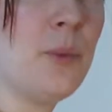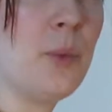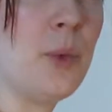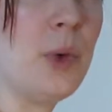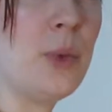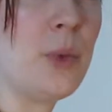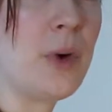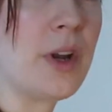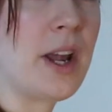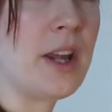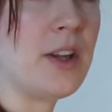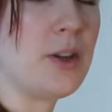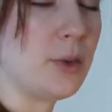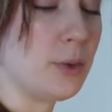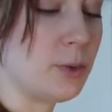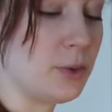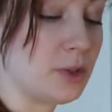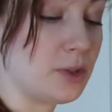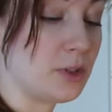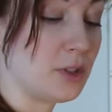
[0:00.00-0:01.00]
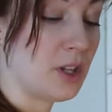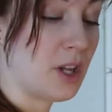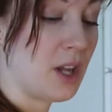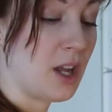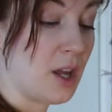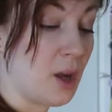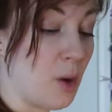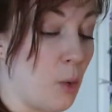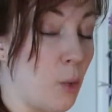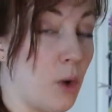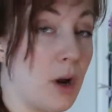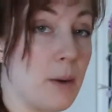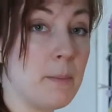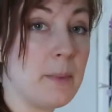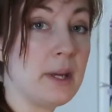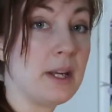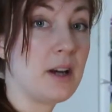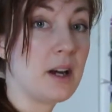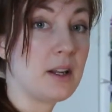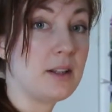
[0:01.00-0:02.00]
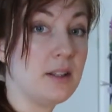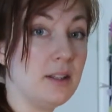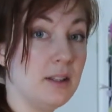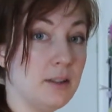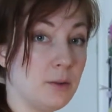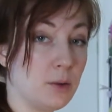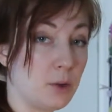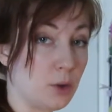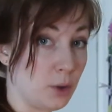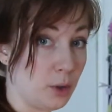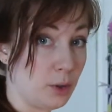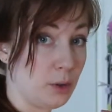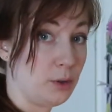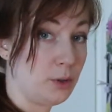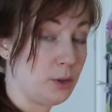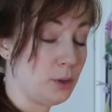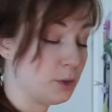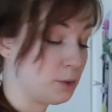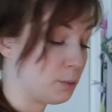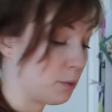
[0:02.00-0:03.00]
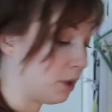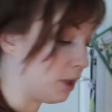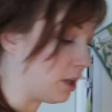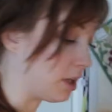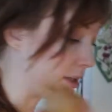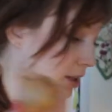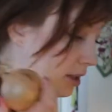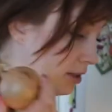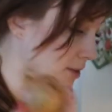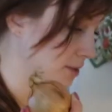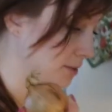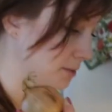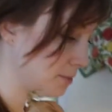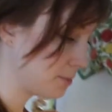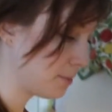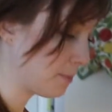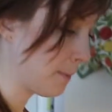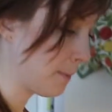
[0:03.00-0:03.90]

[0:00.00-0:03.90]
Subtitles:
we want to use 1 big onion or 2 small onions.